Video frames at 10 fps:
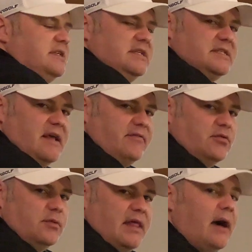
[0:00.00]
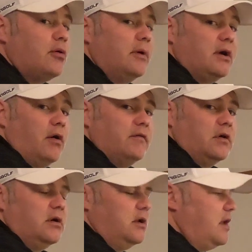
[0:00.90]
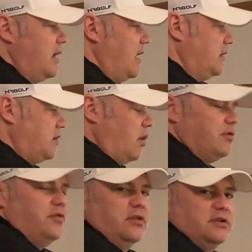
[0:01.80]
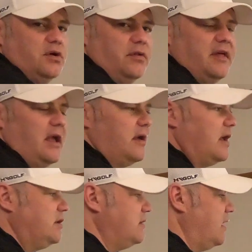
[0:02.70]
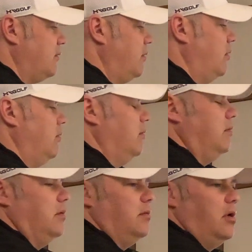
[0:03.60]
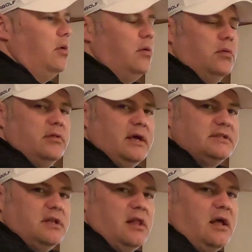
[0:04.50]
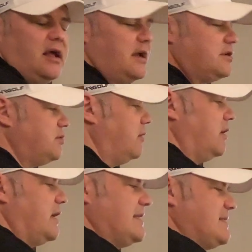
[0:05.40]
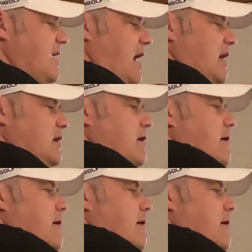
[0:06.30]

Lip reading: into 7 without going over, and go through this whole thing. And you think, well, whoa, that's a lot of extra work. It's not.